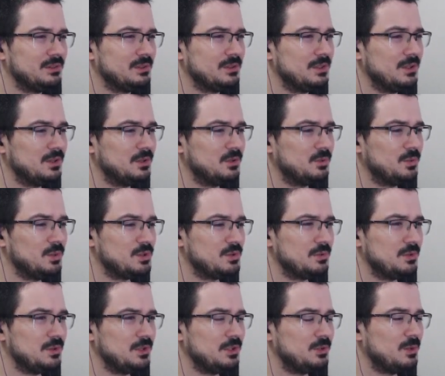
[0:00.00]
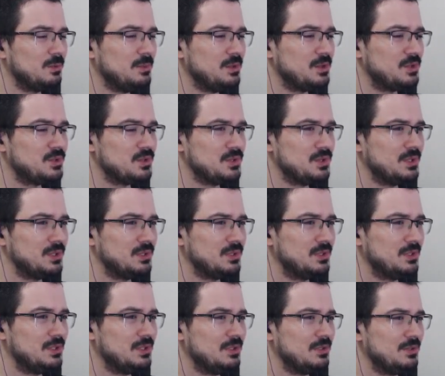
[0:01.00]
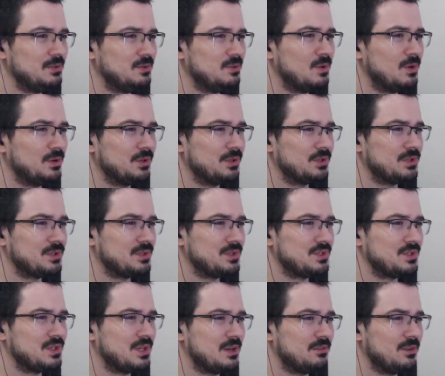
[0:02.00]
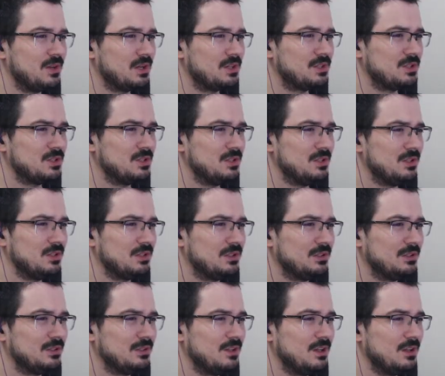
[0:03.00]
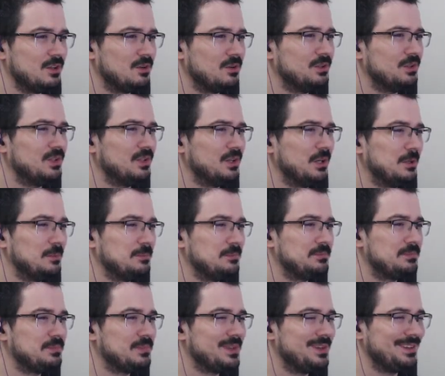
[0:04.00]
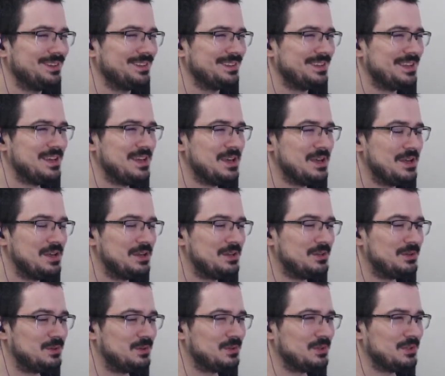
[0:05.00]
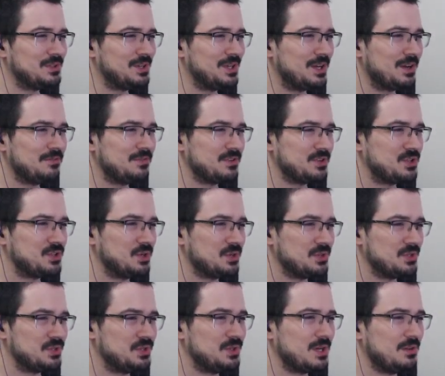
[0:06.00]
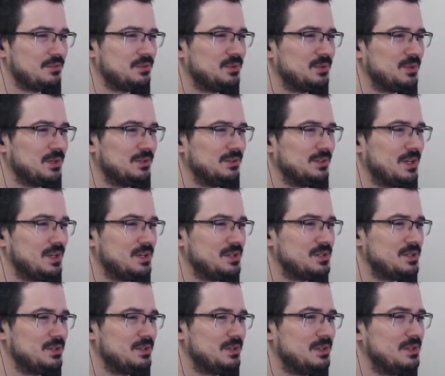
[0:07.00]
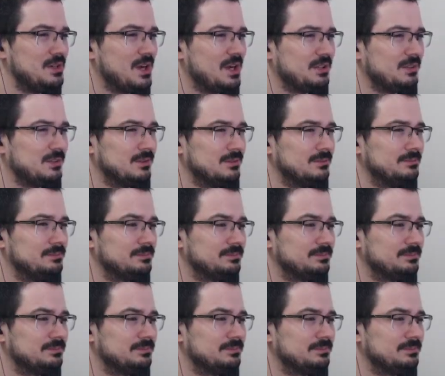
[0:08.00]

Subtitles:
It will be choosing the worst stuff, actually. Like, all the time. You don't really have a choice. You have to engage in the random.